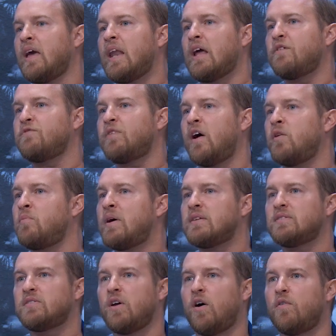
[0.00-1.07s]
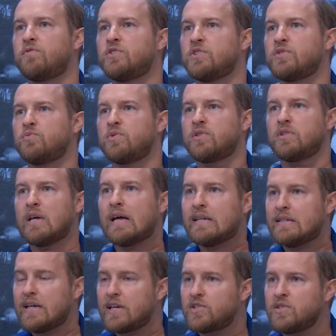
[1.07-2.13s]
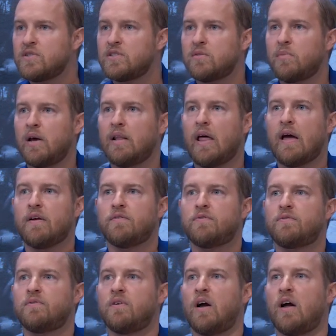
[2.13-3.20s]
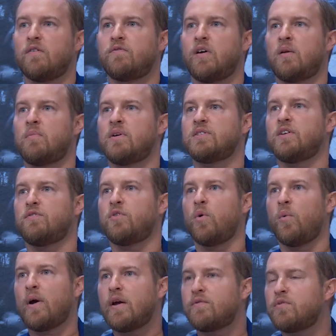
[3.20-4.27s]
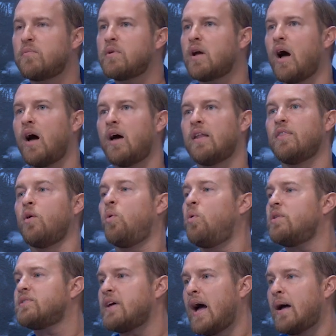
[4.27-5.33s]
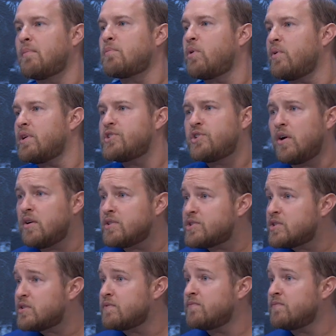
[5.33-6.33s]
And I found myself just with addictions in my life. I found myself away from God. And the whole time, I'm going to church.